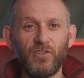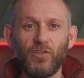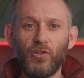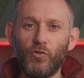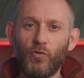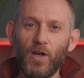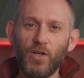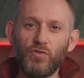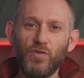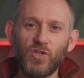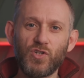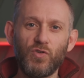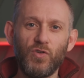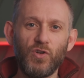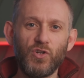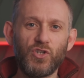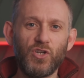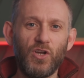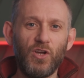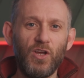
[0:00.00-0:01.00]
in a directory
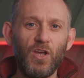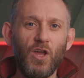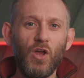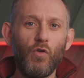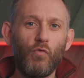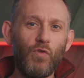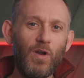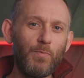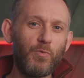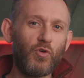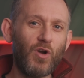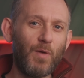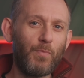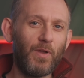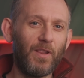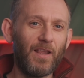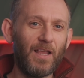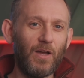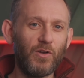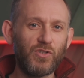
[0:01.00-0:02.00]
structure. Ripgrep
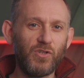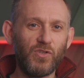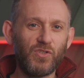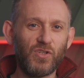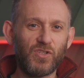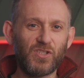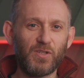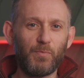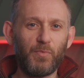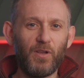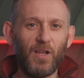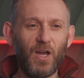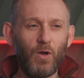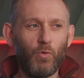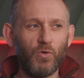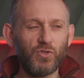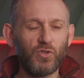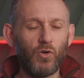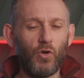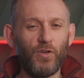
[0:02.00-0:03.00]
allows you to supply
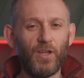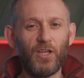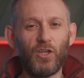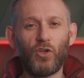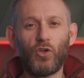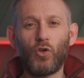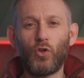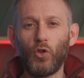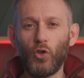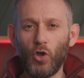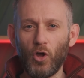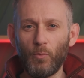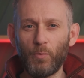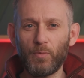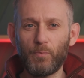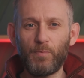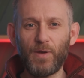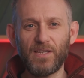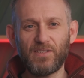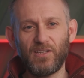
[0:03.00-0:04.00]
what's called a
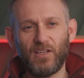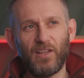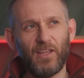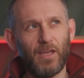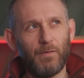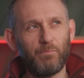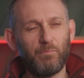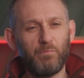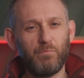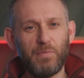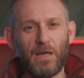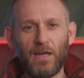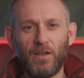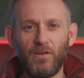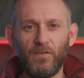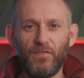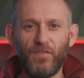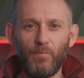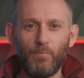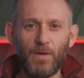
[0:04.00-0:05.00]
glob, basically a
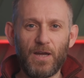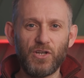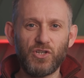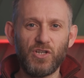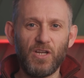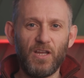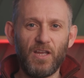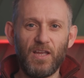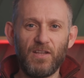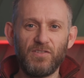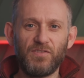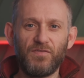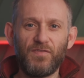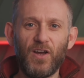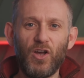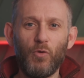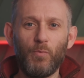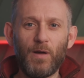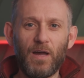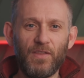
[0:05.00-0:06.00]
pattern for matching against
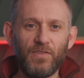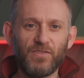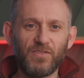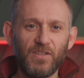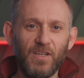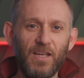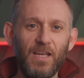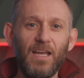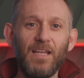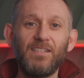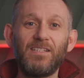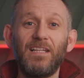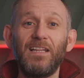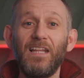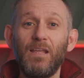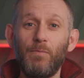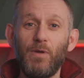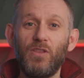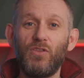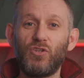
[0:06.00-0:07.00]
file paths, to
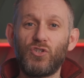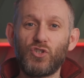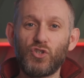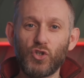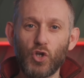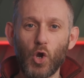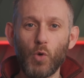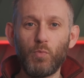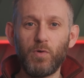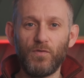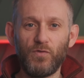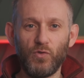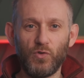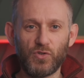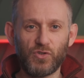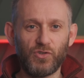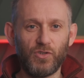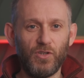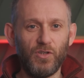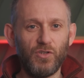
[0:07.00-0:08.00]
limit the scope of your
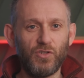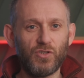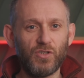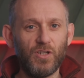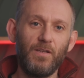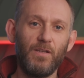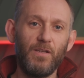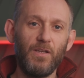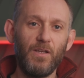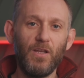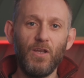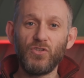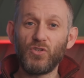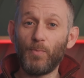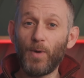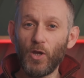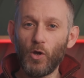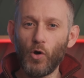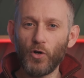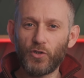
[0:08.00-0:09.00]
search. So
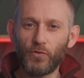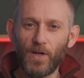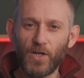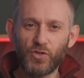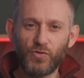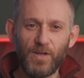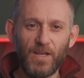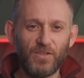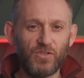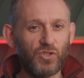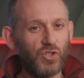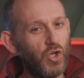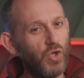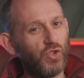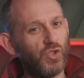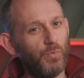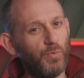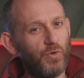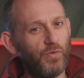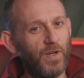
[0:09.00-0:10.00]
my org directory has 2
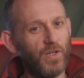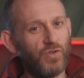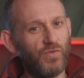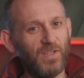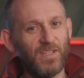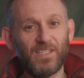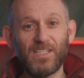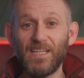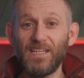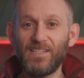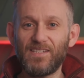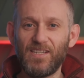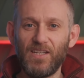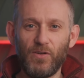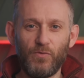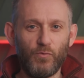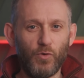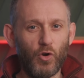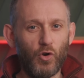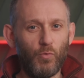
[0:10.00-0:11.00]
subdirectories, TC
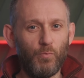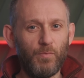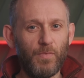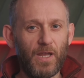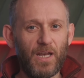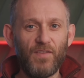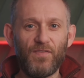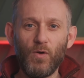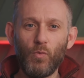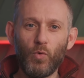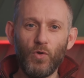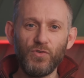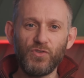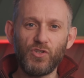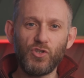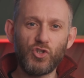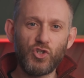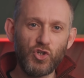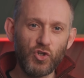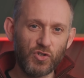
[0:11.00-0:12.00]
and Rome. And if I want
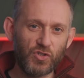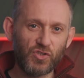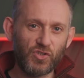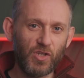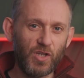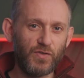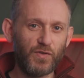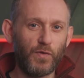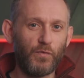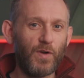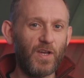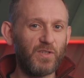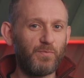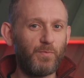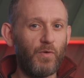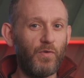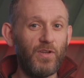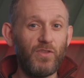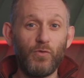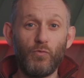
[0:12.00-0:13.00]
to just search for
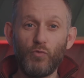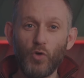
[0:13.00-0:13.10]
Raspberry in the